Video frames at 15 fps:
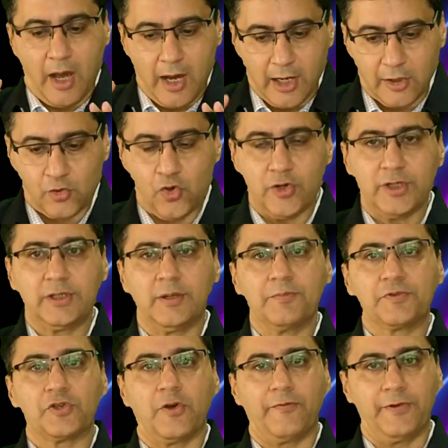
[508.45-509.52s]

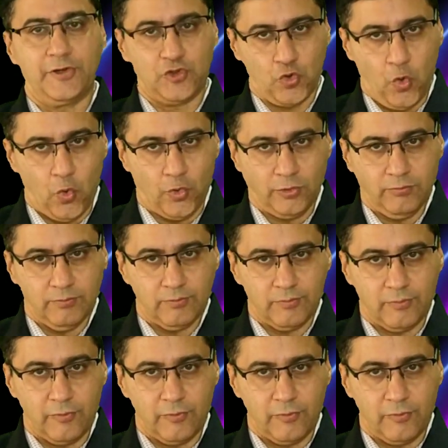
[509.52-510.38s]
algorithms of its own,